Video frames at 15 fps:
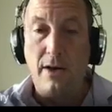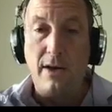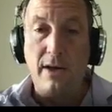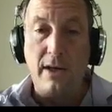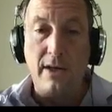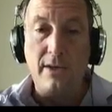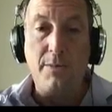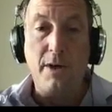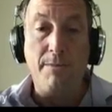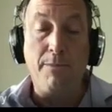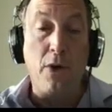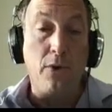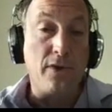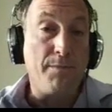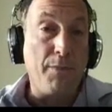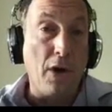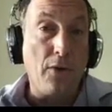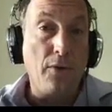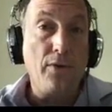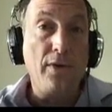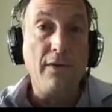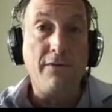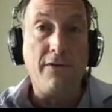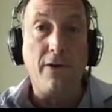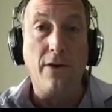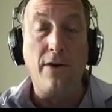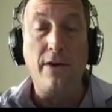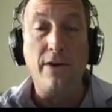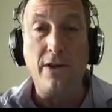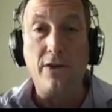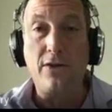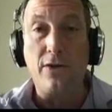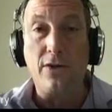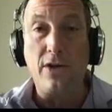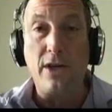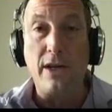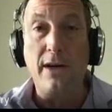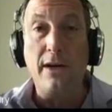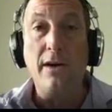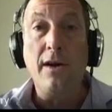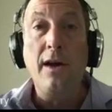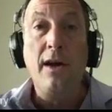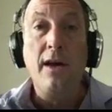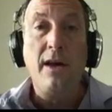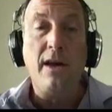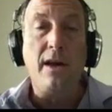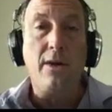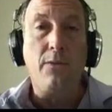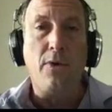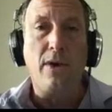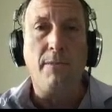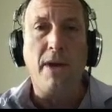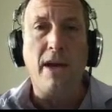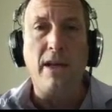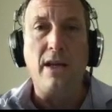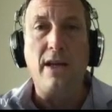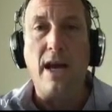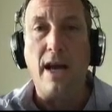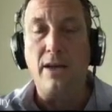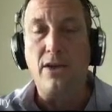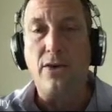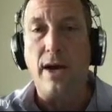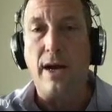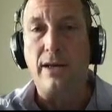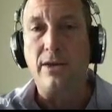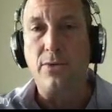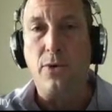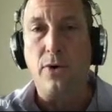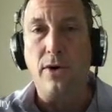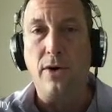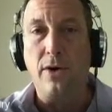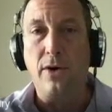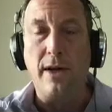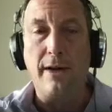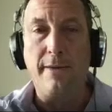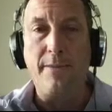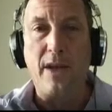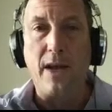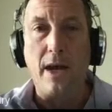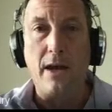has been postponed for an additional year. And when many contracts were